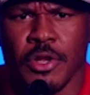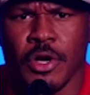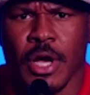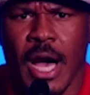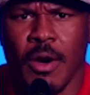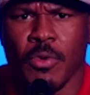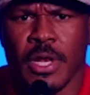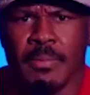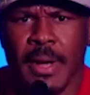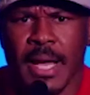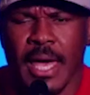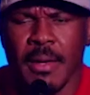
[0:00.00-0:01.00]
you know, God
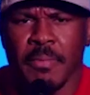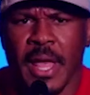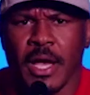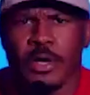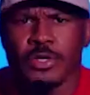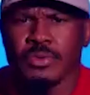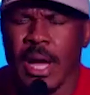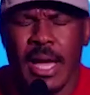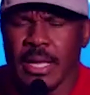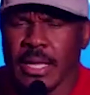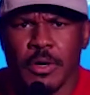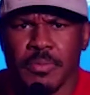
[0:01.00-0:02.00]
willing, my game plan goes
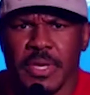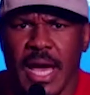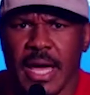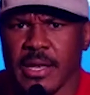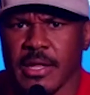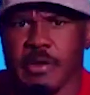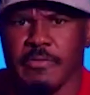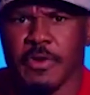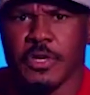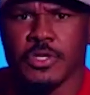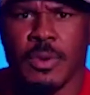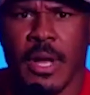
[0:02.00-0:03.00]
right, he'll be out of there in the
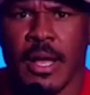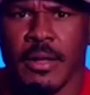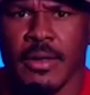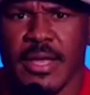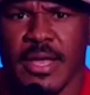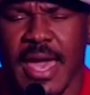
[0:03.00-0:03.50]
first round.